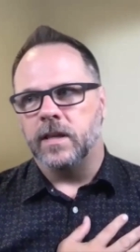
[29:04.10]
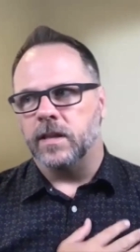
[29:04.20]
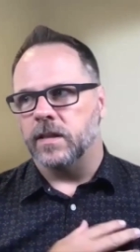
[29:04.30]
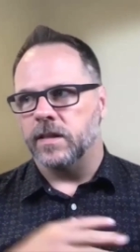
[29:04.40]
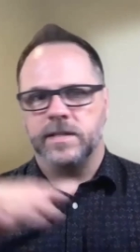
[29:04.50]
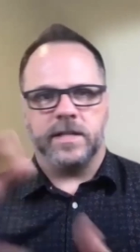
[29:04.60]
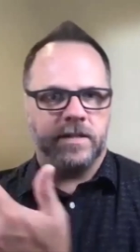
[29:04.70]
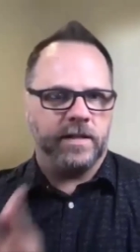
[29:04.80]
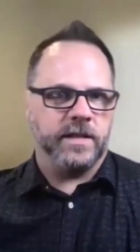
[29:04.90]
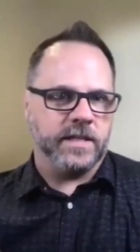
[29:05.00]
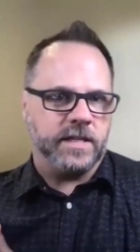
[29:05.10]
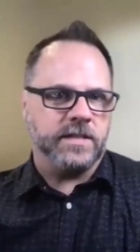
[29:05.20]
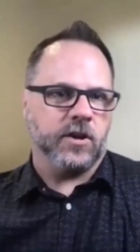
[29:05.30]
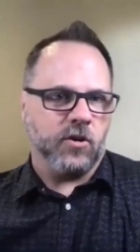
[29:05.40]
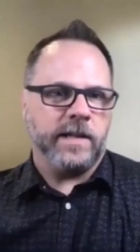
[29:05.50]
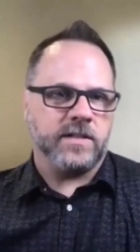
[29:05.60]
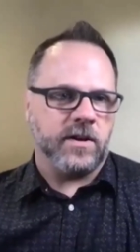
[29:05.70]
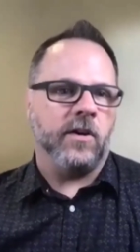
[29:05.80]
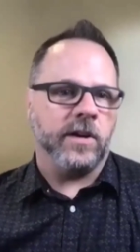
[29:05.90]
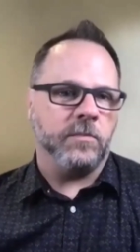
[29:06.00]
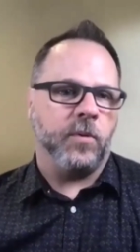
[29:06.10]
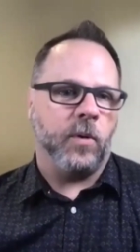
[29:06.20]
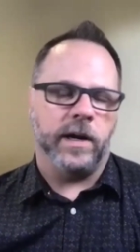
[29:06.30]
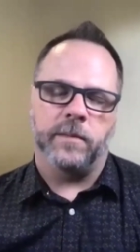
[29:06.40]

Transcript: this is a great starting point.